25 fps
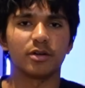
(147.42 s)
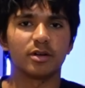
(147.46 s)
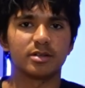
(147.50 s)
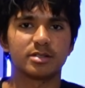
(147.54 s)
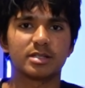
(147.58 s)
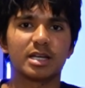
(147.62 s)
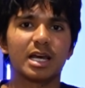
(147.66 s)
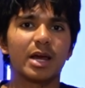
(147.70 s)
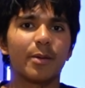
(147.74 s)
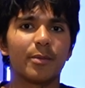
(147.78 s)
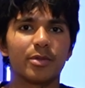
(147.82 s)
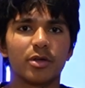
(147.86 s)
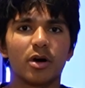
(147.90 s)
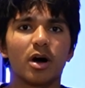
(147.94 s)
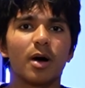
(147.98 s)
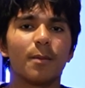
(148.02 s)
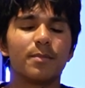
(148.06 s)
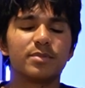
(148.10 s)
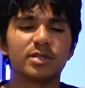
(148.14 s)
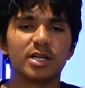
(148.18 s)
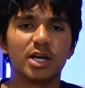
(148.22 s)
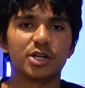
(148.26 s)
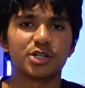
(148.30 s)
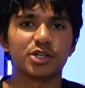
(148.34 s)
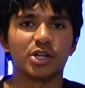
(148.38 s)
not a team with high
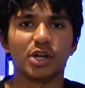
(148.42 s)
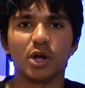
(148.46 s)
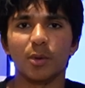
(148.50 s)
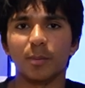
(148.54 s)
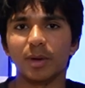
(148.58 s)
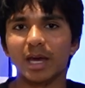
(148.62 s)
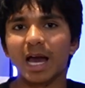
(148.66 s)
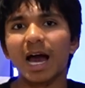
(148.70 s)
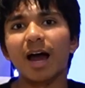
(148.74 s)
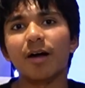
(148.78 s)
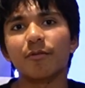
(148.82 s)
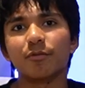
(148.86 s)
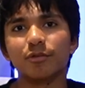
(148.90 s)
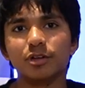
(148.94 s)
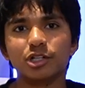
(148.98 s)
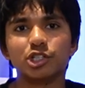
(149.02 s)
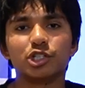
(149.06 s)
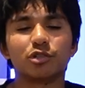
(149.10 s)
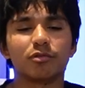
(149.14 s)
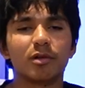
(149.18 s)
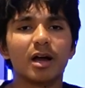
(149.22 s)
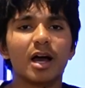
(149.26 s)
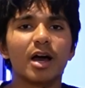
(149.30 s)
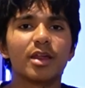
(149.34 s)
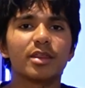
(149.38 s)
possession. They'll be average
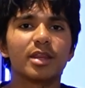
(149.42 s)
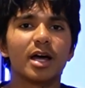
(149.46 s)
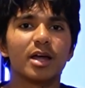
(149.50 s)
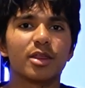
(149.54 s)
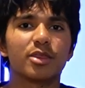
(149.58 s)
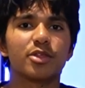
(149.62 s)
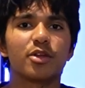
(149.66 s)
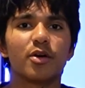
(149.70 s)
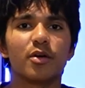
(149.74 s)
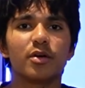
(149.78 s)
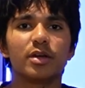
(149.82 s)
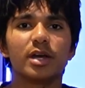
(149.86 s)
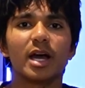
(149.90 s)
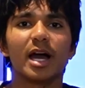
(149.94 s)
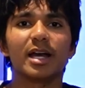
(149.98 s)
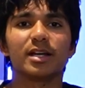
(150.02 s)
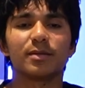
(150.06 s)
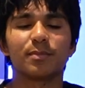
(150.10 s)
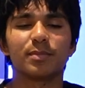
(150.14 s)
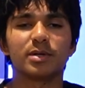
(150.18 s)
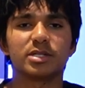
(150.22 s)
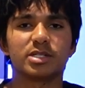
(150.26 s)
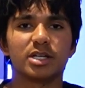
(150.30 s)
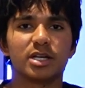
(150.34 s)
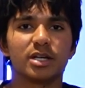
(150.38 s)
around that
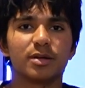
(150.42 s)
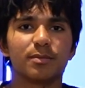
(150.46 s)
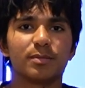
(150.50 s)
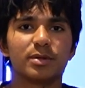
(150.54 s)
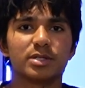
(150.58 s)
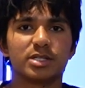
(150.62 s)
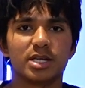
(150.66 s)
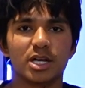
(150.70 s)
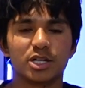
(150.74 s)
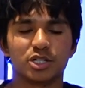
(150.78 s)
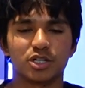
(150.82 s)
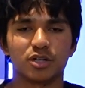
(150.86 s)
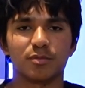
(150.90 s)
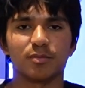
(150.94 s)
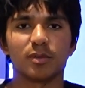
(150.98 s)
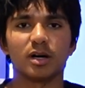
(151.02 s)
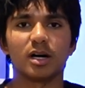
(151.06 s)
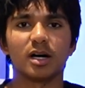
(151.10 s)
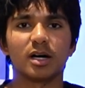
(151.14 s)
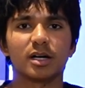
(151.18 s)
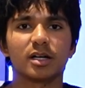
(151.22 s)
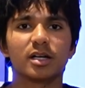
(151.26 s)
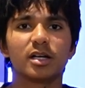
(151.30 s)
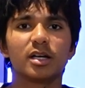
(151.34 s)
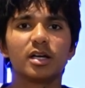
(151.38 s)
38% possession
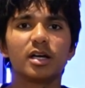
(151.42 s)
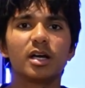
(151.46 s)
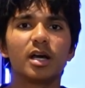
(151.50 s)
mark.